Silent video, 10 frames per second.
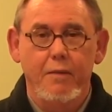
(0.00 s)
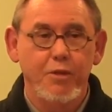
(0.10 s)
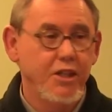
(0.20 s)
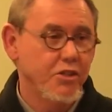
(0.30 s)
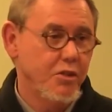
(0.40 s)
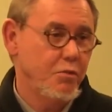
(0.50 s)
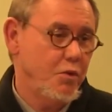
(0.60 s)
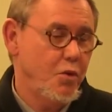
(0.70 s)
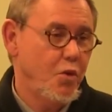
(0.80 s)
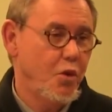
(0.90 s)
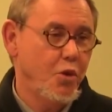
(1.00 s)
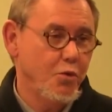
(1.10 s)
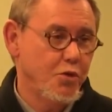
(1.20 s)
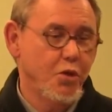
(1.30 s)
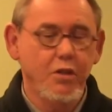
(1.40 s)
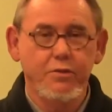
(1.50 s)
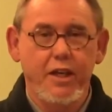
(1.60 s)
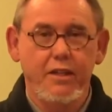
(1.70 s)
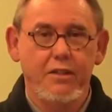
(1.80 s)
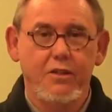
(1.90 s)
Because you sort of
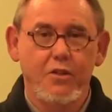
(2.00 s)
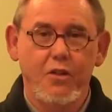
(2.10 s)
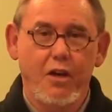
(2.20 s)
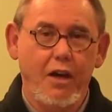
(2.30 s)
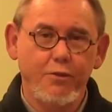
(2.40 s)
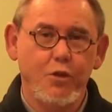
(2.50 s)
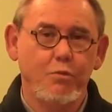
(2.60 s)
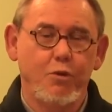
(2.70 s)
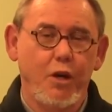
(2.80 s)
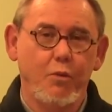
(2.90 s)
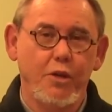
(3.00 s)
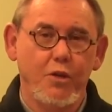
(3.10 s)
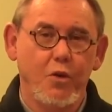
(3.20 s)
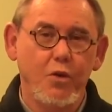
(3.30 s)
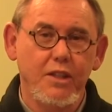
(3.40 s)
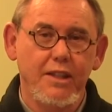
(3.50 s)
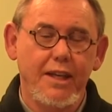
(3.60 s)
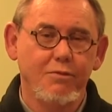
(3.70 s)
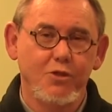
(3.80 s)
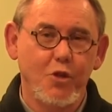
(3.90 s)
get off to a point where you're only
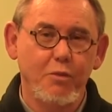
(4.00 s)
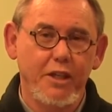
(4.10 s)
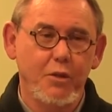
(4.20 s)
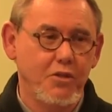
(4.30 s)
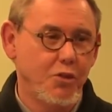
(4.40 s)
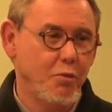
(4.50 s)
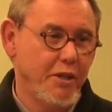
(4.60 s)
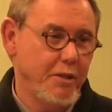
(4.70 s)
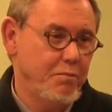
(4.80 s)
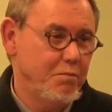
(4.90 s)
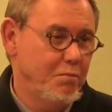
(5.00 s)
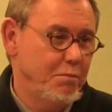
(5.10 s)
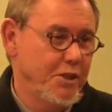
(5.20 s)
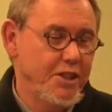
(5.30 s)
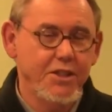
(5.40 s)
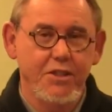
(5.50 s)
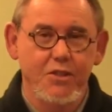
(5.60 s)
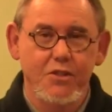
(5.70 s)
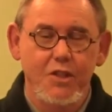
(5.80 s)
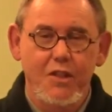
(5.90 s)
left so many
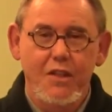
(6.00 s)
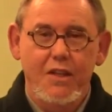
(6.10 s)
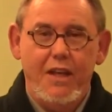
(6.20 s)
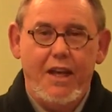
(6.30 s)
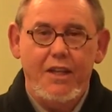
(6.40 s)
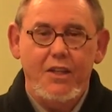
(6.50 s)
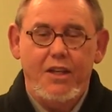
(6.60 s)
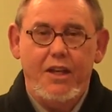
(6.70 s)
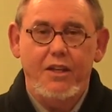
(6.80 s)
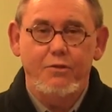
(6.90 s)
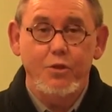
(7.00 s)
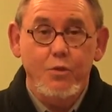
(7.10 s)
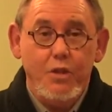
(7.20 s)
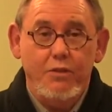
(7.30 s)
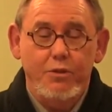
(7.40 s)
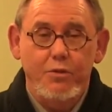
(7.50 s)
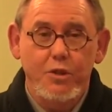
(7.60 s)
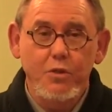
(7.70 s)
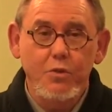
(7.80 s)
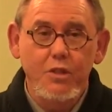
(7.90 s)
positions. And if you
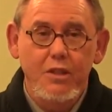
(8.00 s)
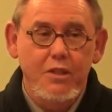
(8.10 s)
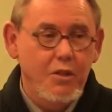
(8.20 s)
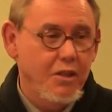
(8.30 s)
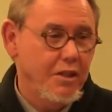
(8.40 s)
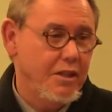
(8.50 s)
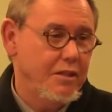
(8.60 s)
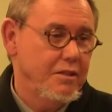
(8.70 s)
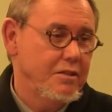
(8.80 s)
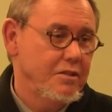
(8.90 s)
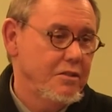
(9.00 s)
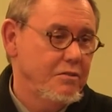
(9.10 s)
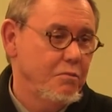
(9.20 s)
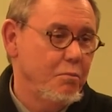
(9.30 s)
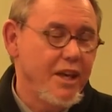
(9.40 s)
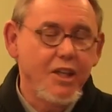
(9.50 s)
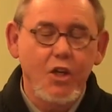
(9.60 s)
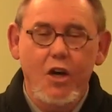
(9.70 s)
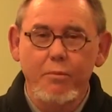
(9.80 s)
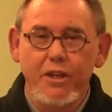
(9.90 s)
do make
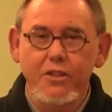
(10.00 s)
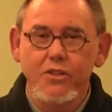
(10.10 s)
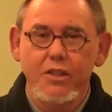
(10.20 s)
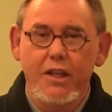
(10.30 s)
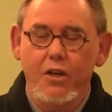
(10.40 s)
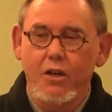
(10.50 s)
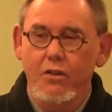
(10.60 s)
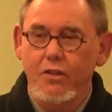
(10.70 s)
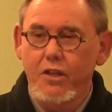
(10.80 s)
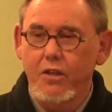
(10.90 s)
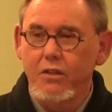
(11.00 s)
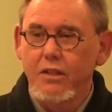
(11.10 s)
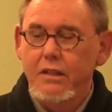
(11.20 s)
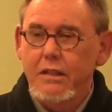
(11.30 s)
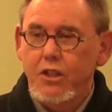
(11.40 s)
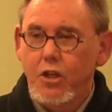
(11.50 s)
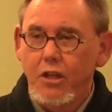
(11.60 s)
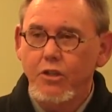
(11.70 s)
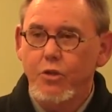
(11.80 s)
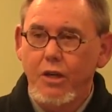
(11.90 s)
comments that are
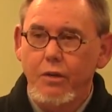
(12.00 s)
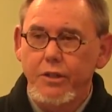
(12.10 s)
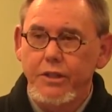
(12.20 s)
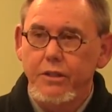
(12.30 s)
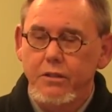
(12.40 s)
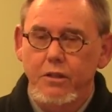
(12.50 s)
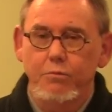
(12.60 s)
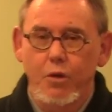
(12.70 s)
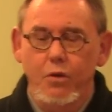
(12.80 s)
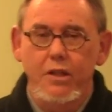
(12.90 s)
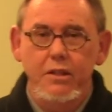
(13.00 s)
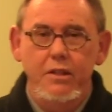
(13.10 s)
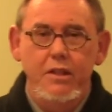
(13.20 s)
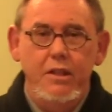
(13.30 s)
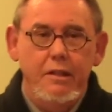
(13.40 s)
contrary to BOA,